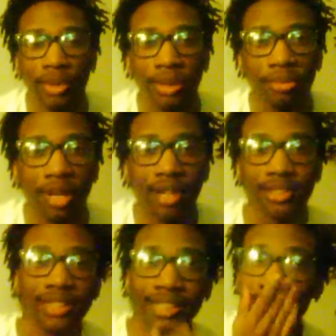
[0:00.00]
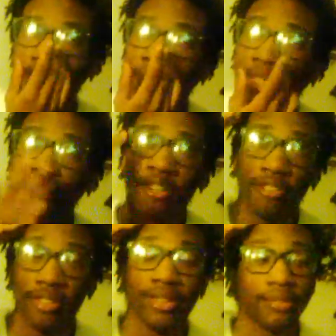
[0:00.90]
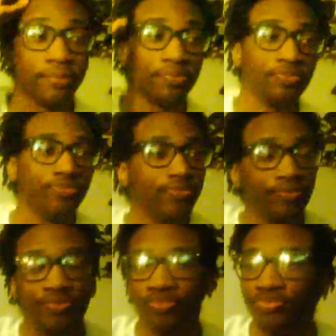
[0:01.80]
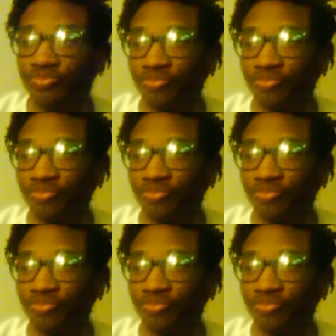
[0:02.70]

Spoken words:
What's up, y'all? It's TJ Top Chef. I